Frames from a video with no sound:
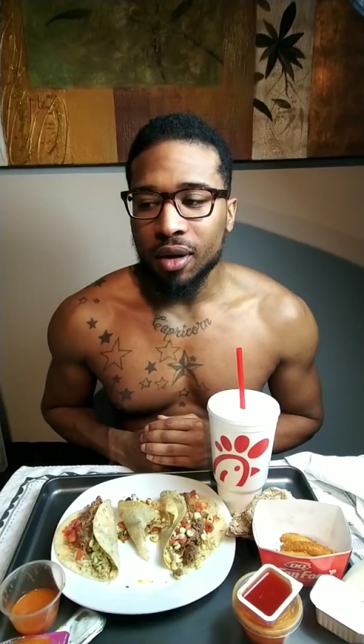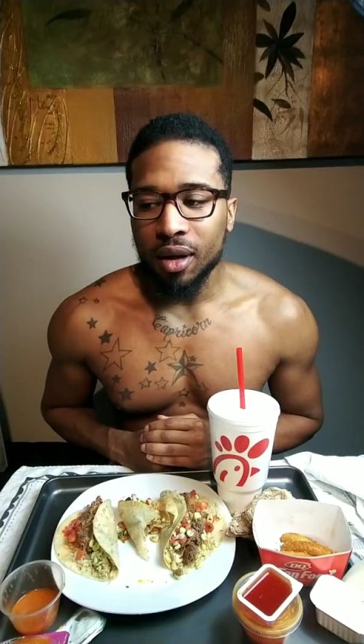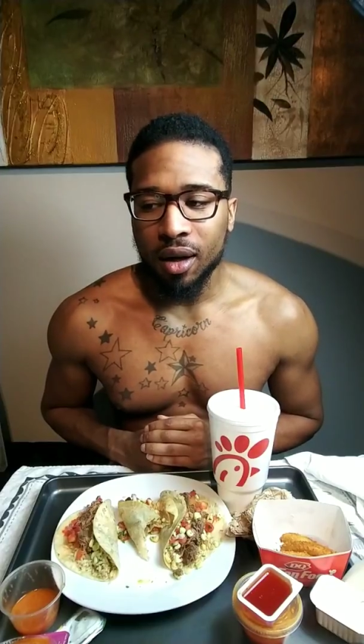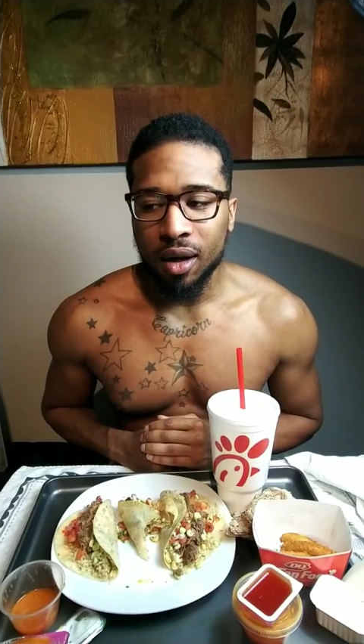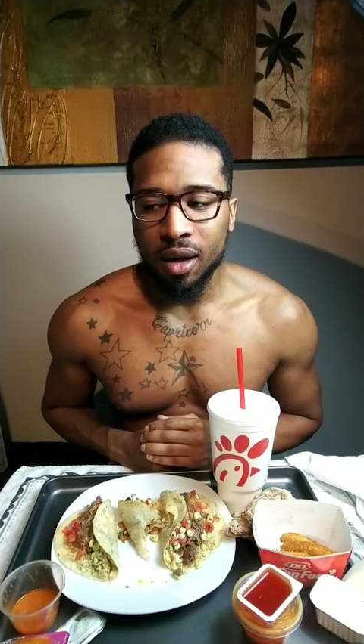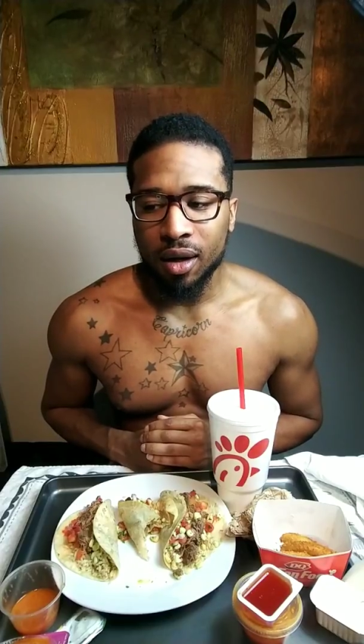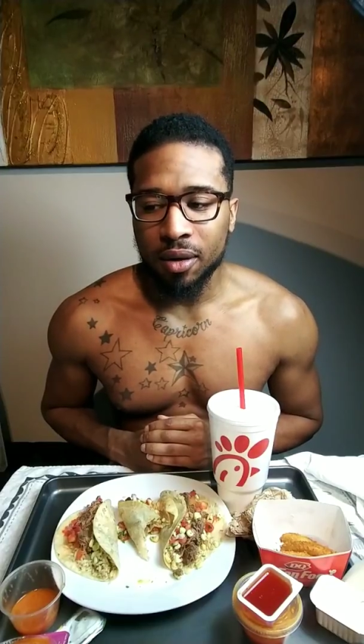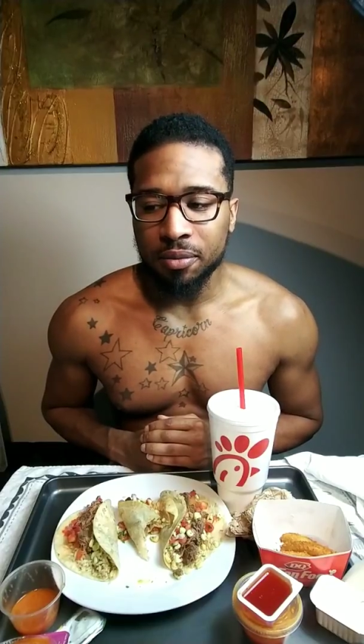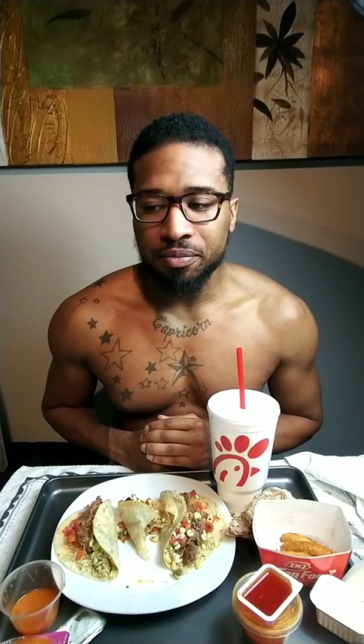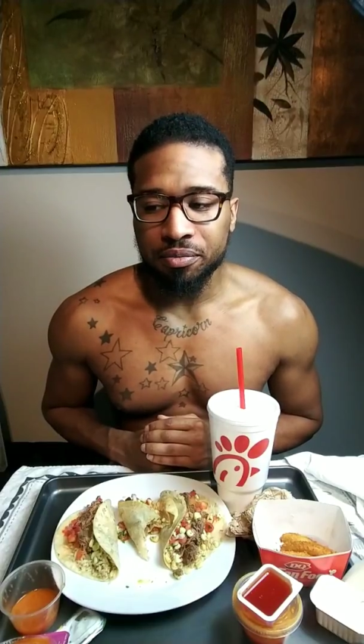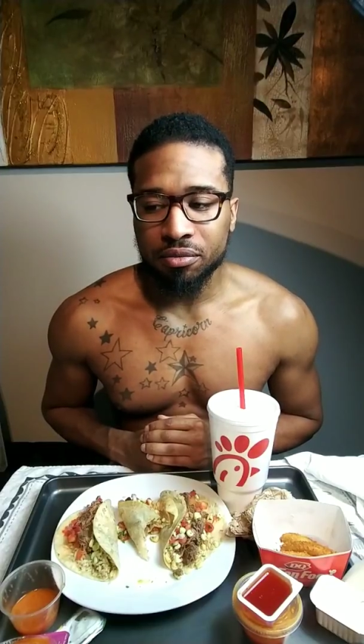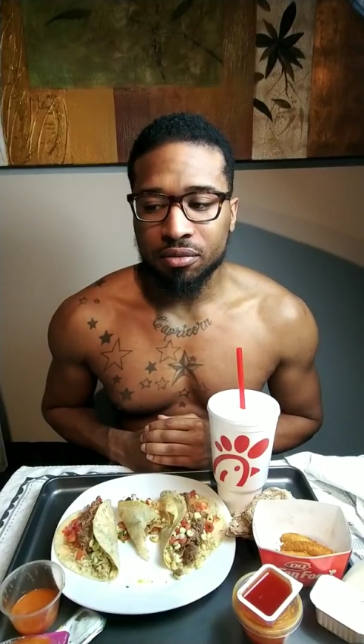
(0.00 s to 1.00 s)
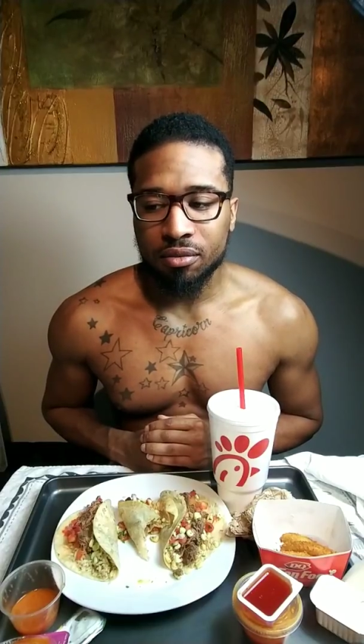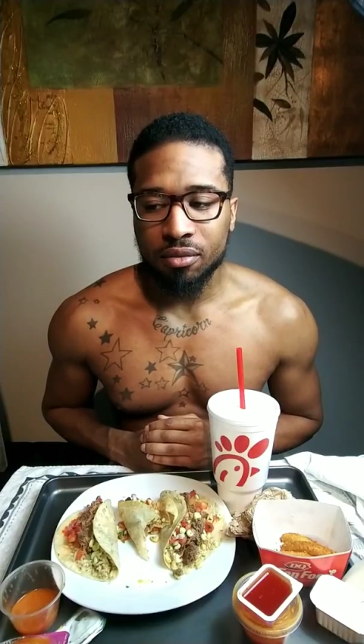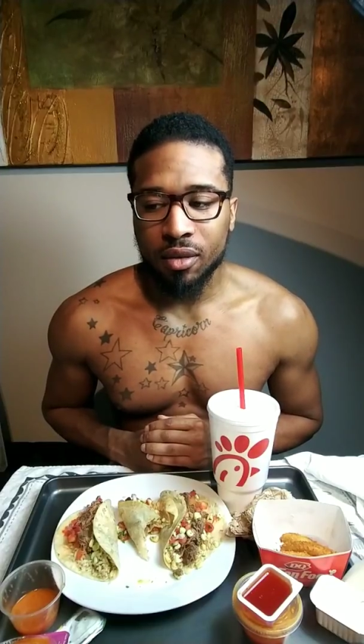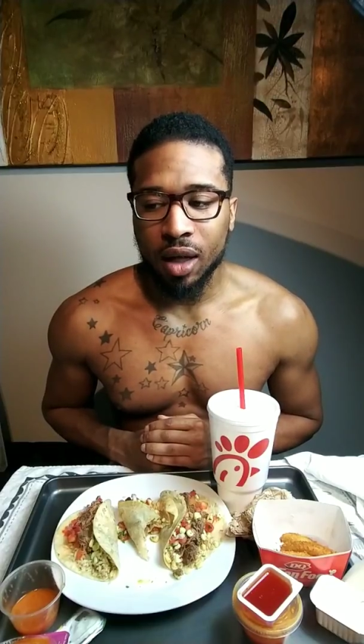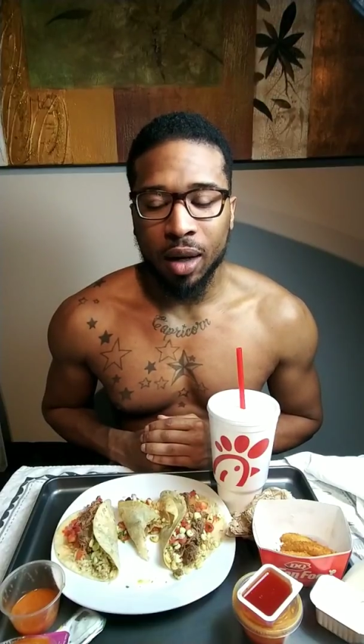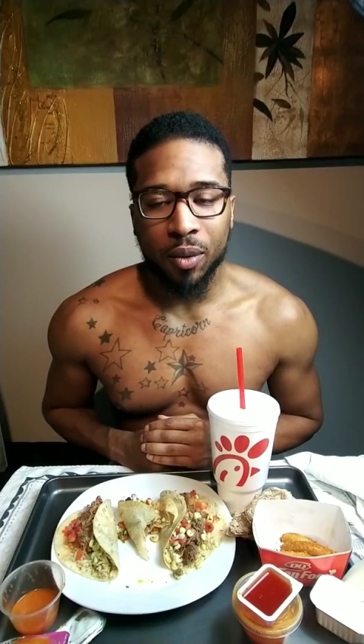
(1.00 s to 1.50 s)

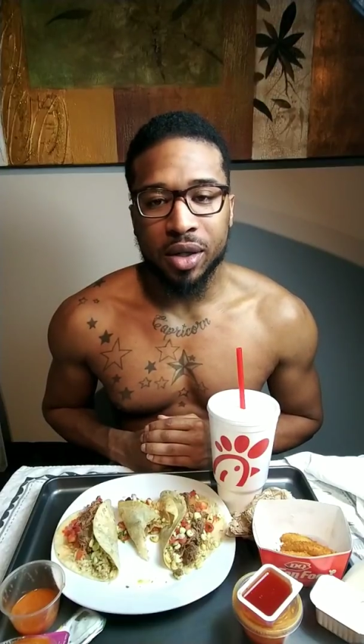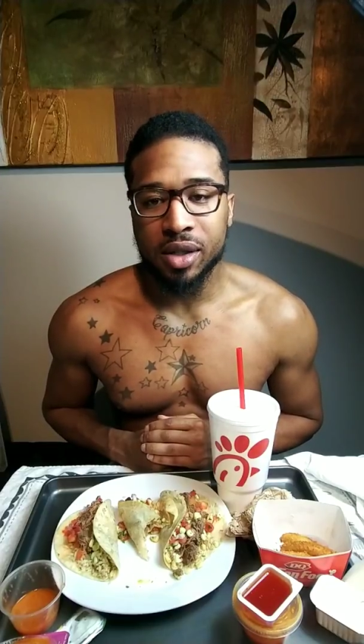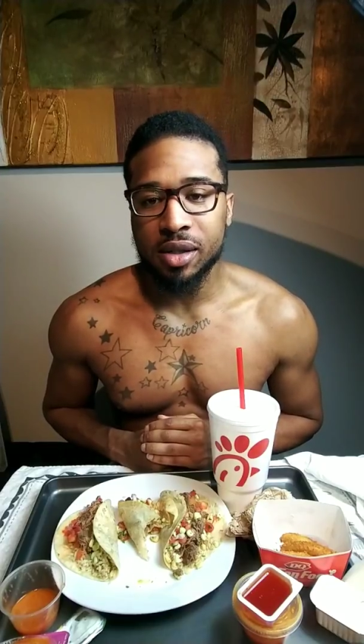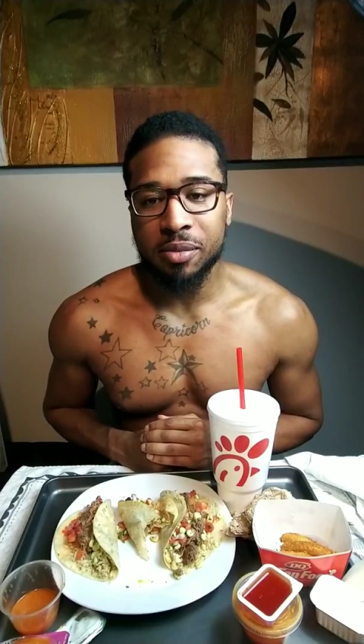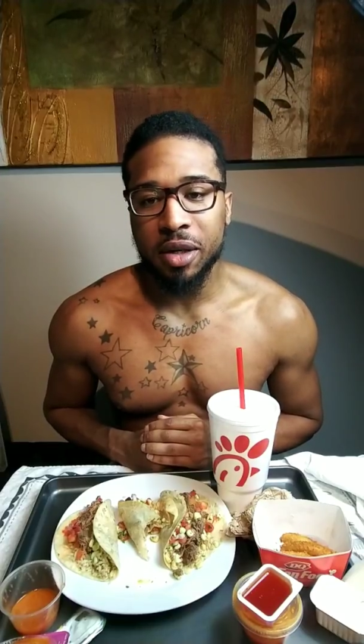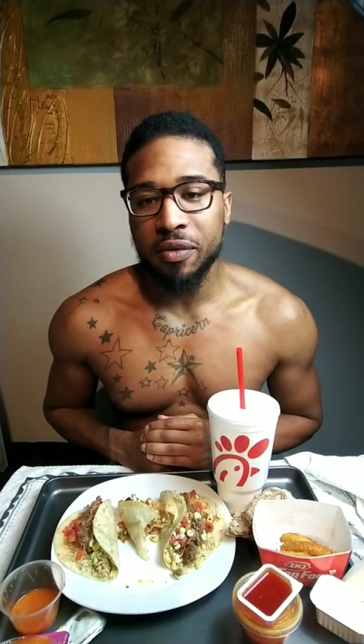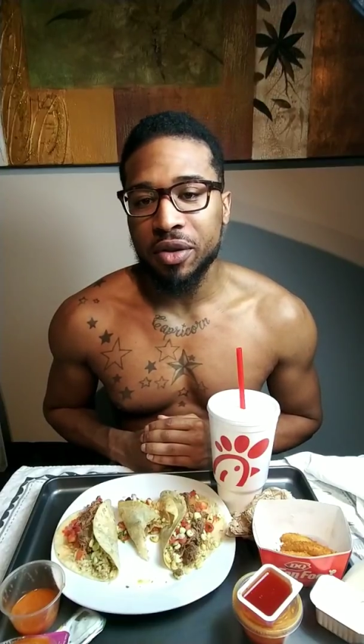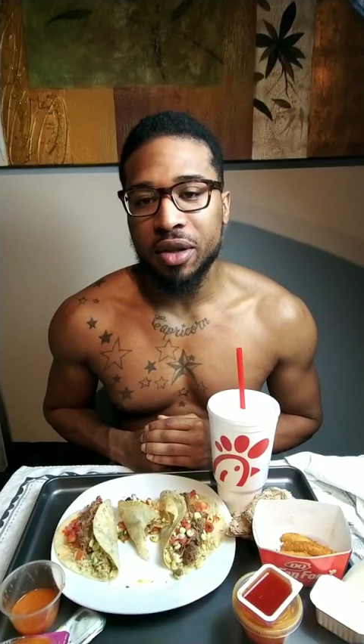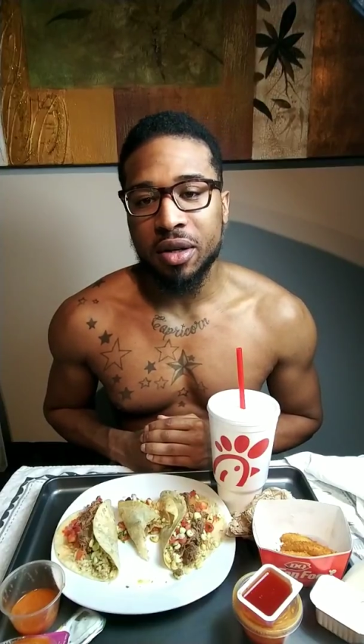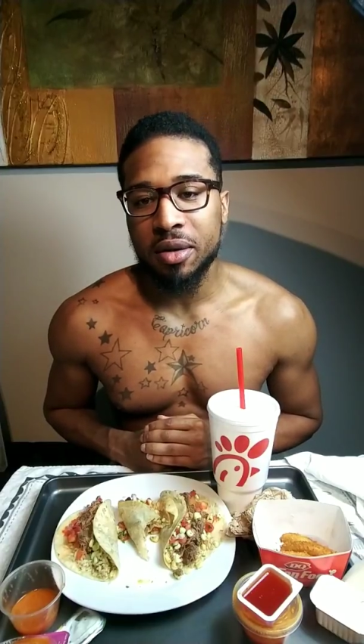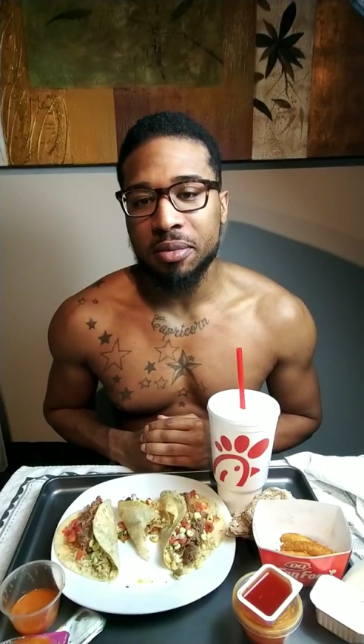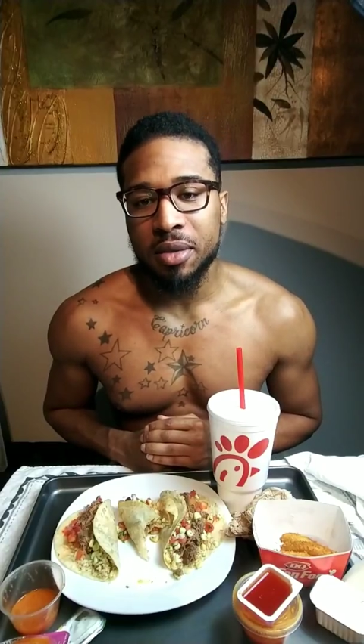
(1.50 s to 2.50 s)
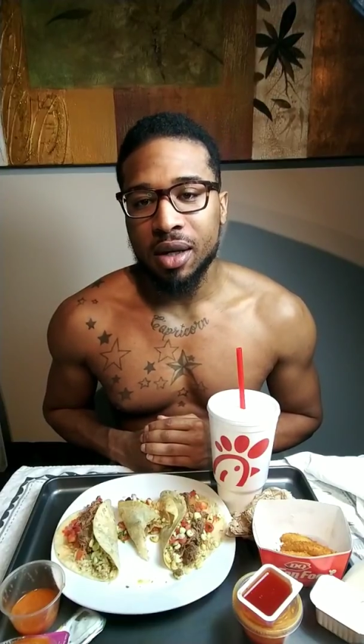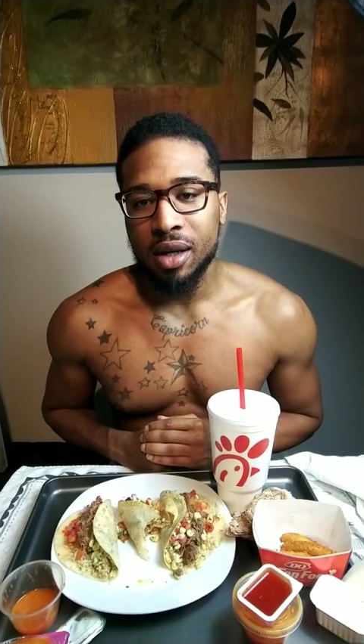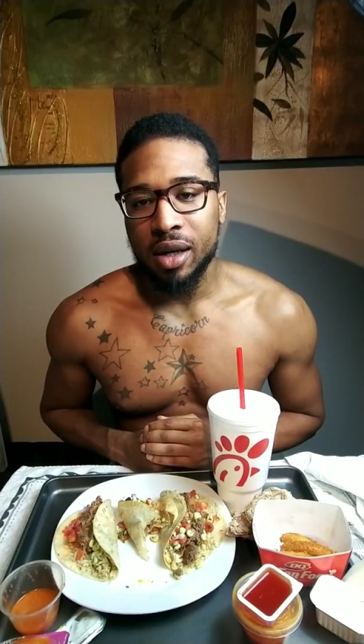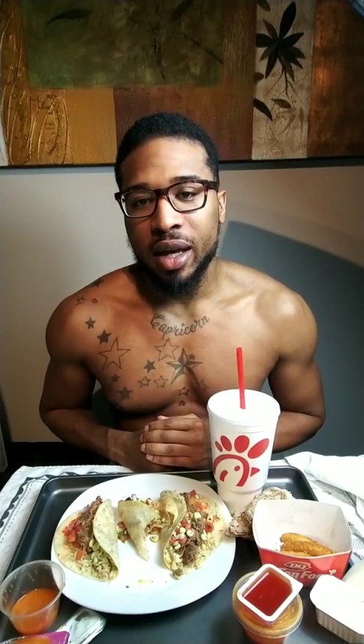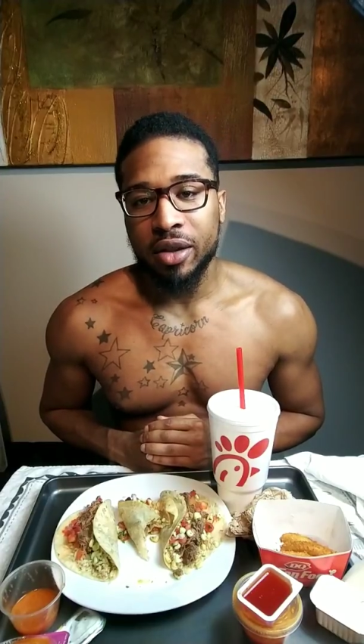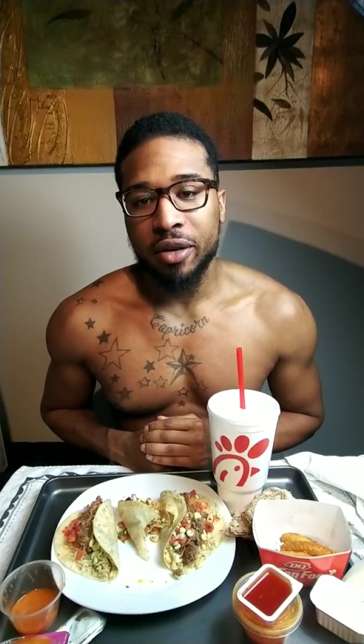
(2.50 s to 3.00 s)
what does this mean for them
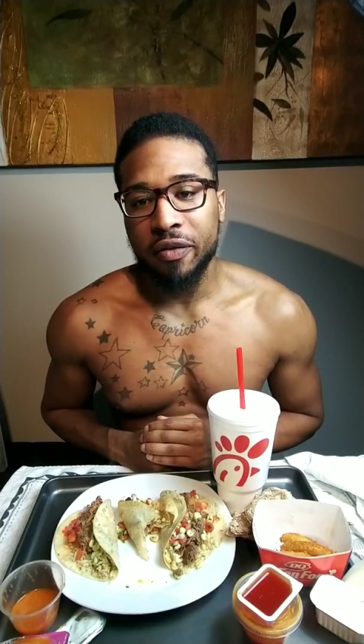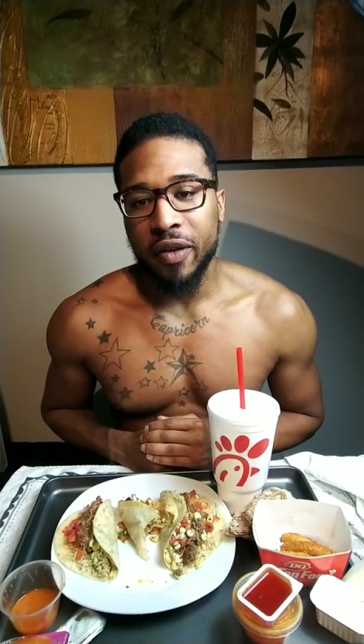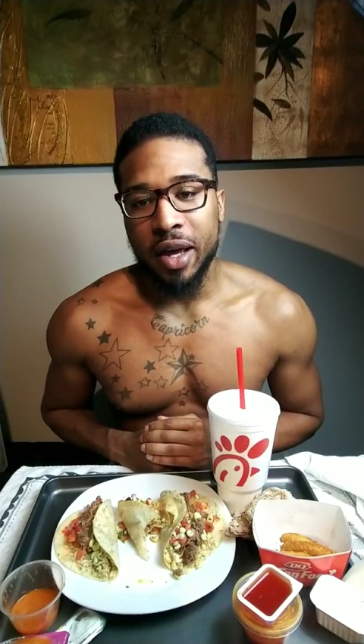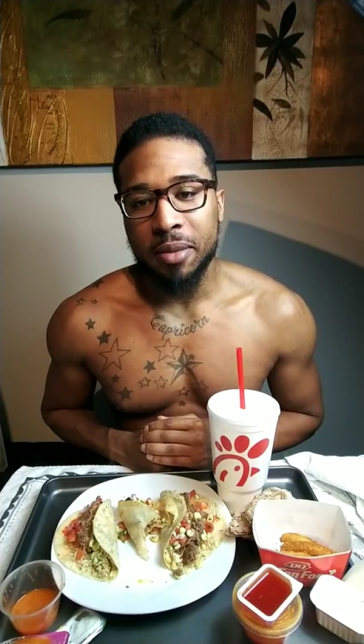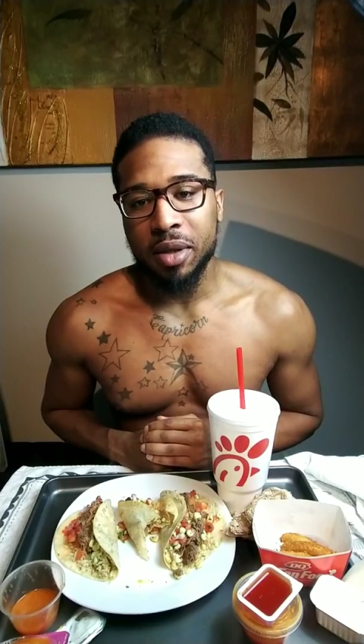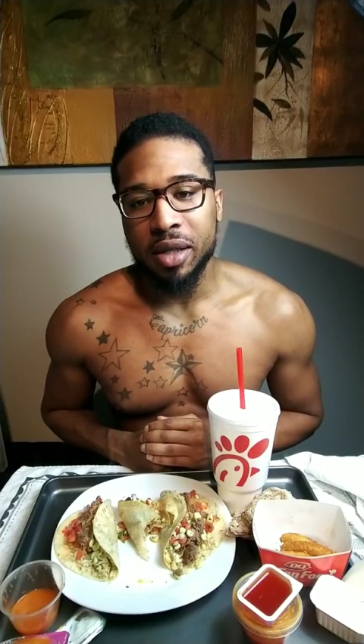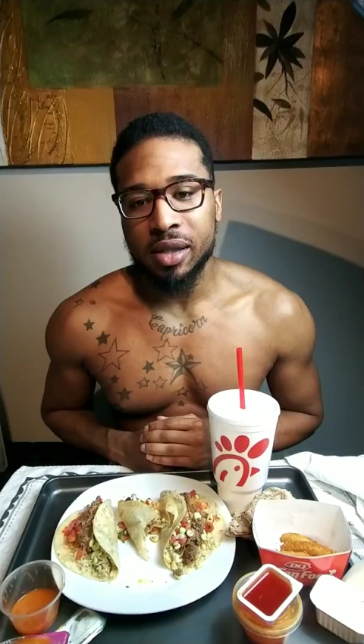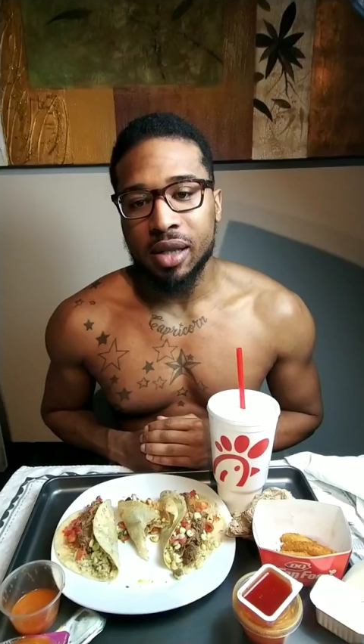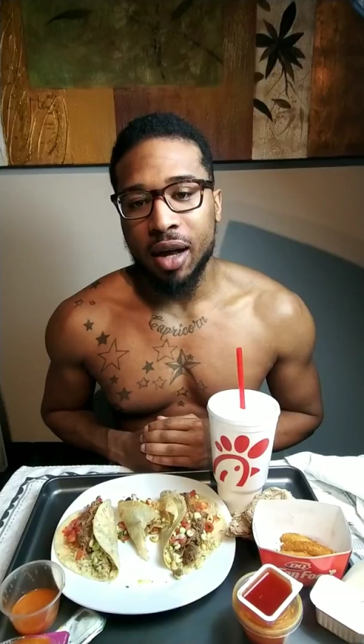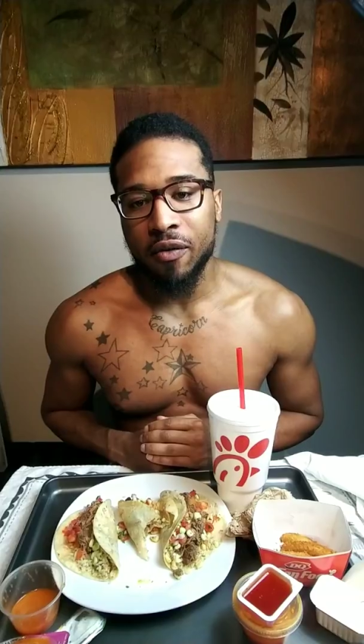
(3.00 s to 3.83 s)
and their families?